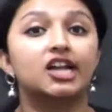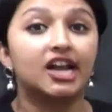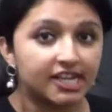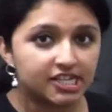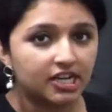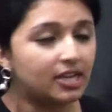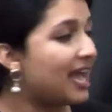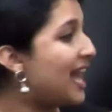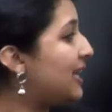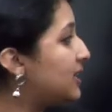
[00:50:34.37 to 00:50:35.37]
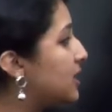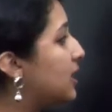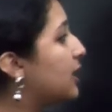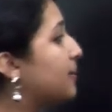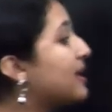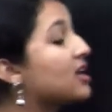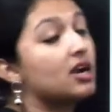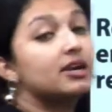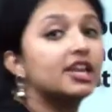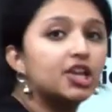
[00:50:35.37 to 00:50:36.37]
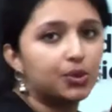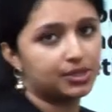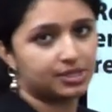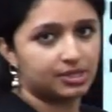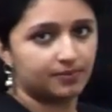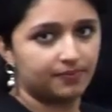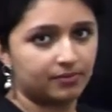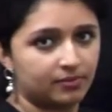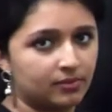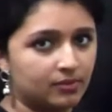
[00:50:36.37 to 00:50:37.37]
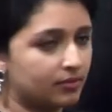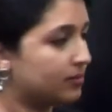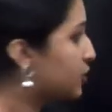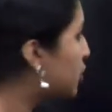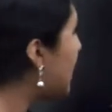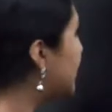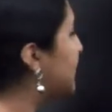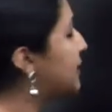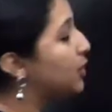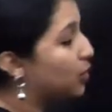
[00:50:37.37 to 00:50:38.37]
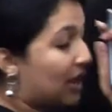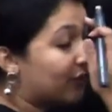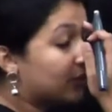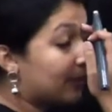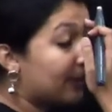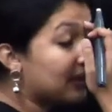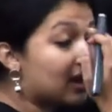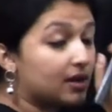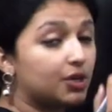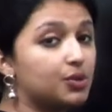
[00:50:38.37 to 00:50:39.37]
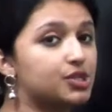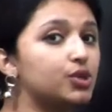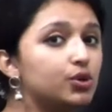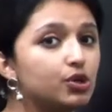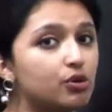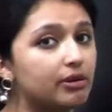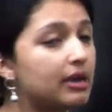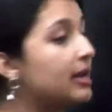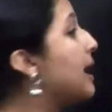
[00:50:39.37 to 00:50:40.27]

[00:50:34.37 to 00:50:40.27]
connected and it'll be continuous. So, other than that, you will have to remember continuous to nuclear